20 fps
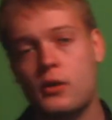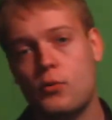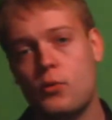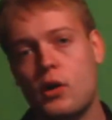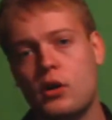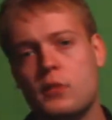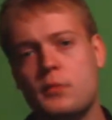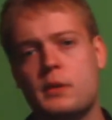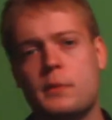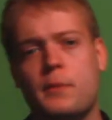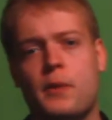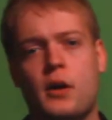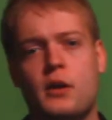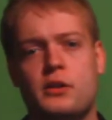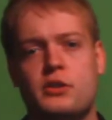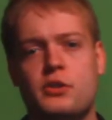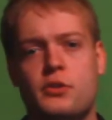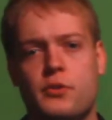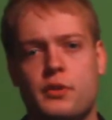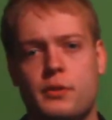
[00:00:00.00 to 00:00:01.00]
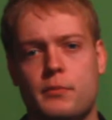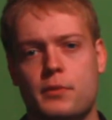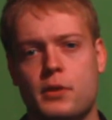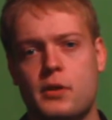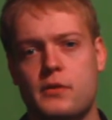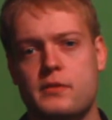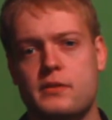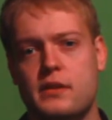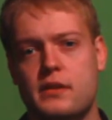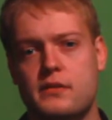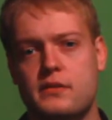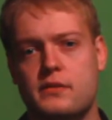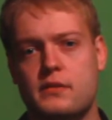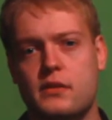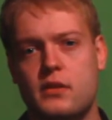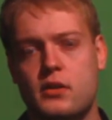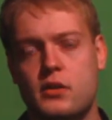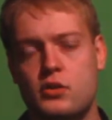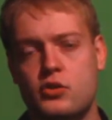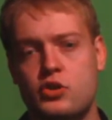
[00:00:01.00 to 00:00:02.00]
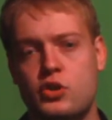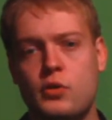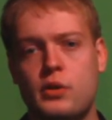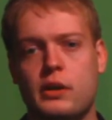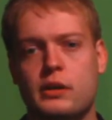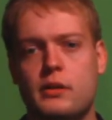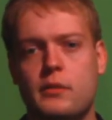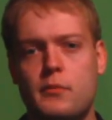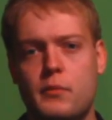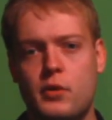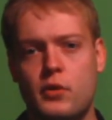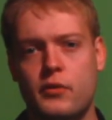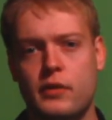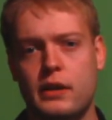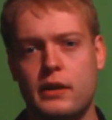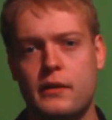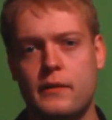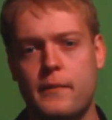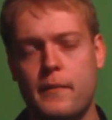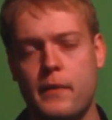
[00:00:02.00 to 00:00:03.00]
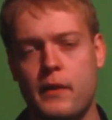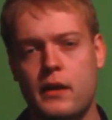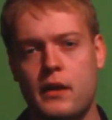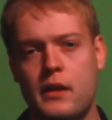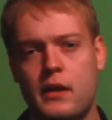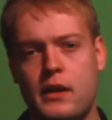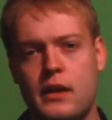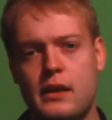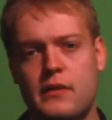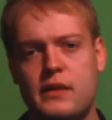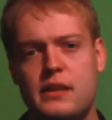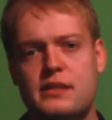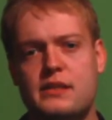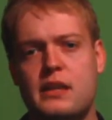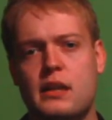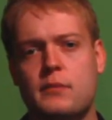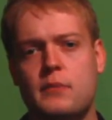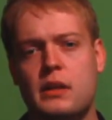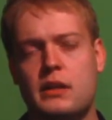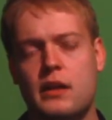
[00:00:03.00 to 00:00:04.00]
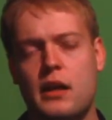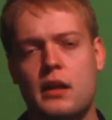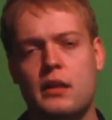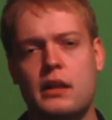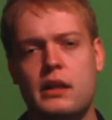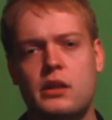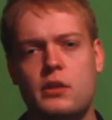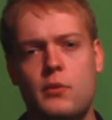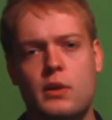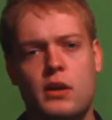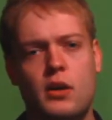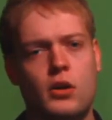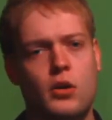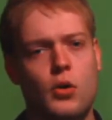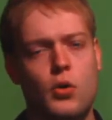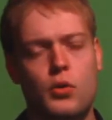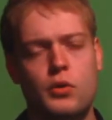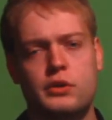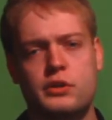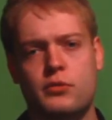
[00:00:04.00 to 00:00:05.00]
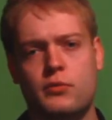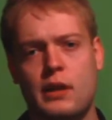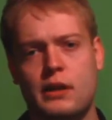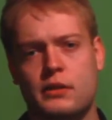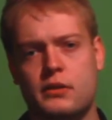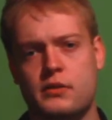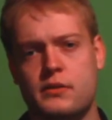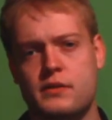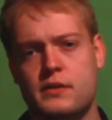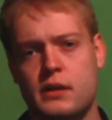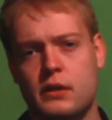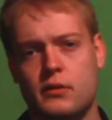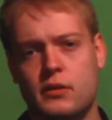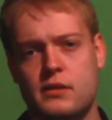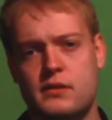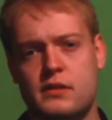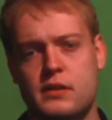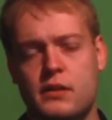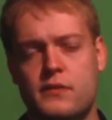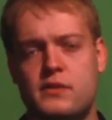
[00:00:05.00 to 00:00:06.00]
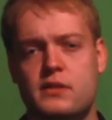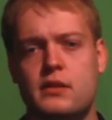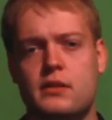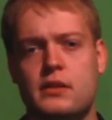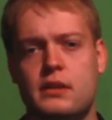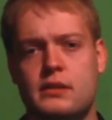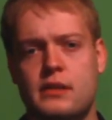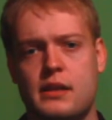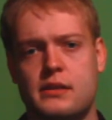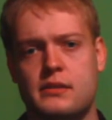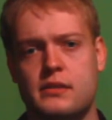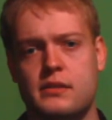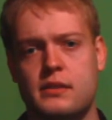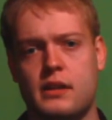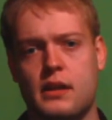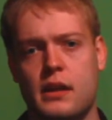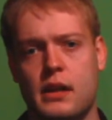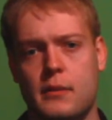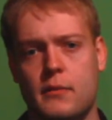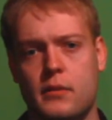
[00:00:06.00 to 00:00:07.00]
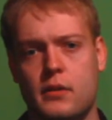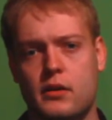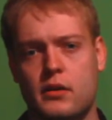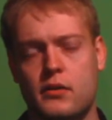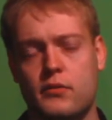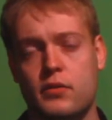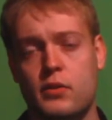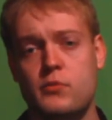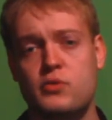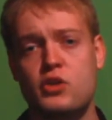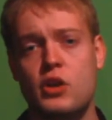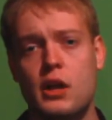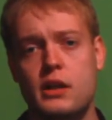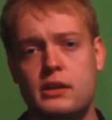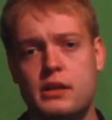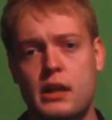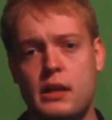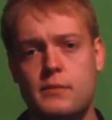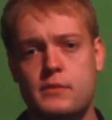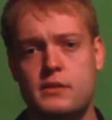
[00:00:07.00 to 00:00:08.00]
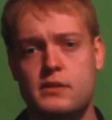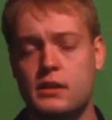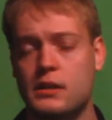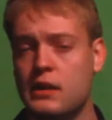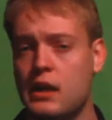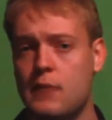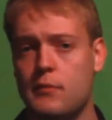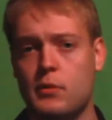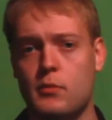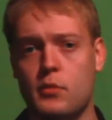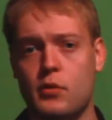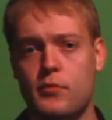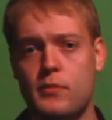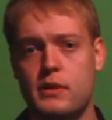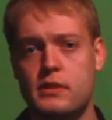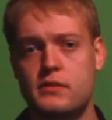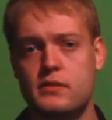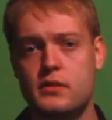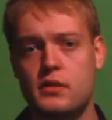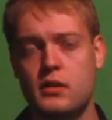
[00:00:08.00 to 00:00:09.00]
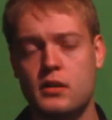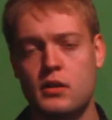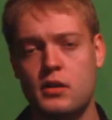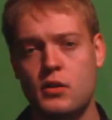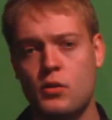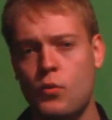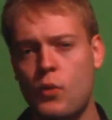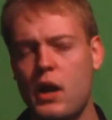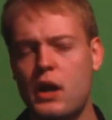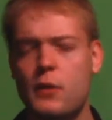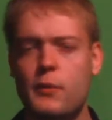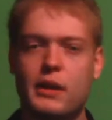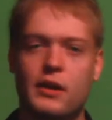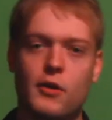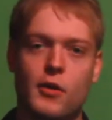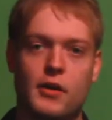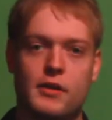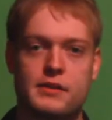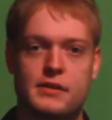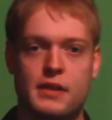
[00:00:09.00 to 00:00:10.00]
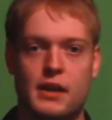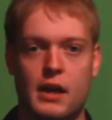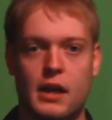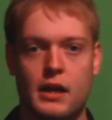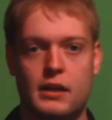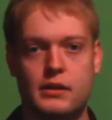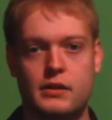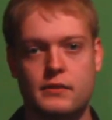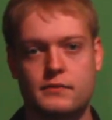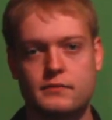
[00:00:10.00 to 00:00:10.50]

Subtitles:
Welcome to part 2 of the process, shooting the movie. In this segment, I'll let you in on old director secrets that have stood the test of time, from shot types to camera movements. Why don't we go outside?